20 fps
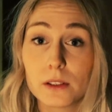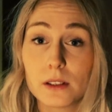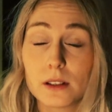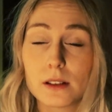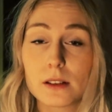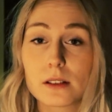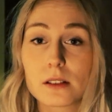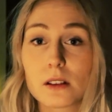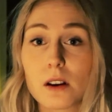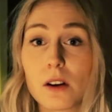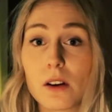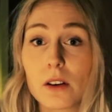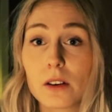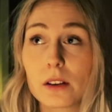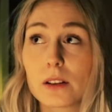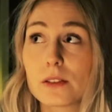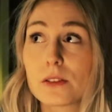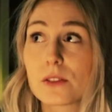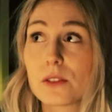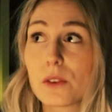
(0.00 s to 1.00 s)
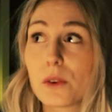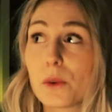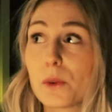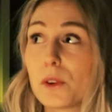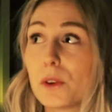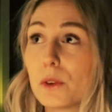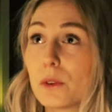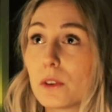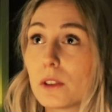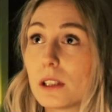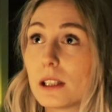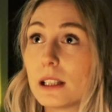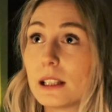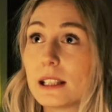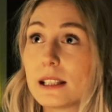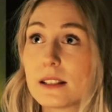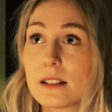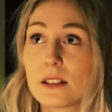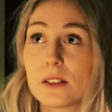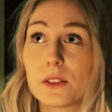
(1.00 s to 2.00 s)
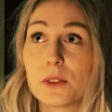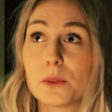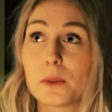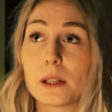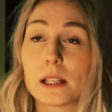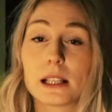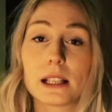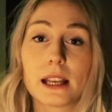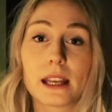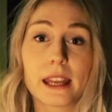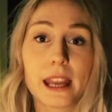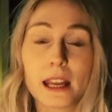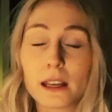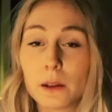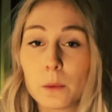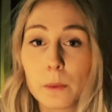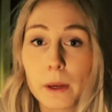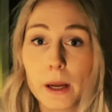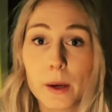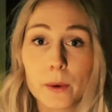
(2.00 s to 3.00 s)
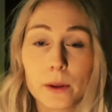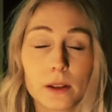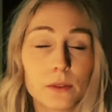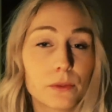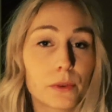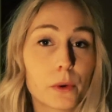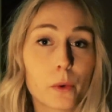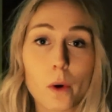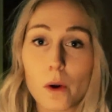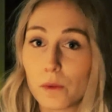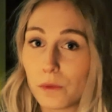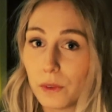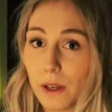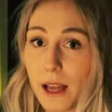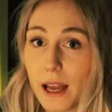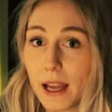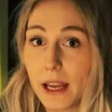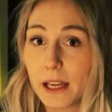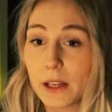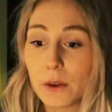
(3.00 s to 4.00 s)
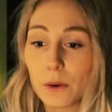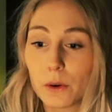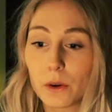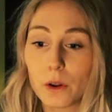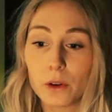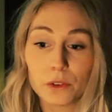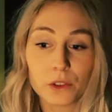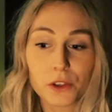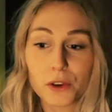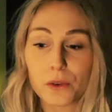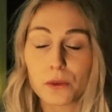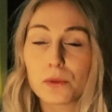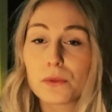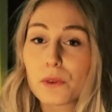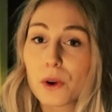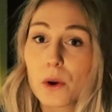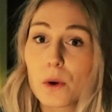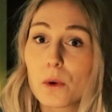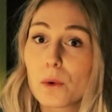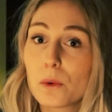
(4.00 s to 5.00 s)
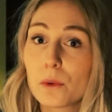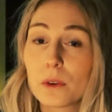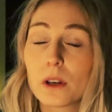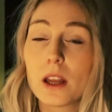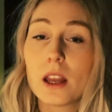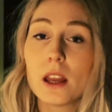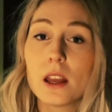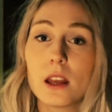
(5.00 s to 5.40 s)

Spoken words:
the song so you could listen to it like anywhere if you're offline on your phone